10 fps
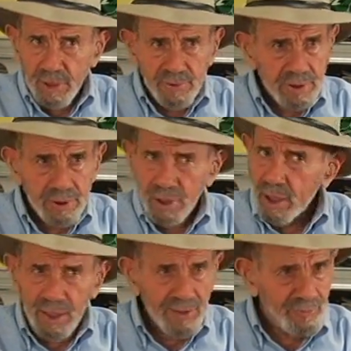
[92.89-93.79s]
one built? did
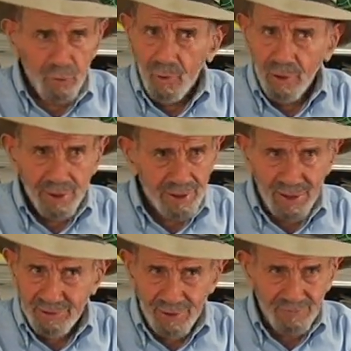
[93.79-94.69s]
not have all of
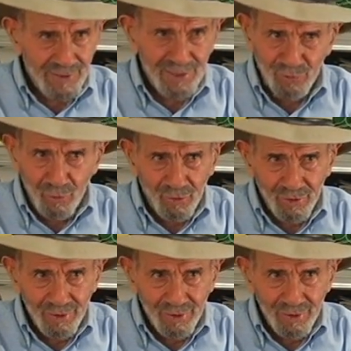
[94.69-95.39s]
that stuff at all.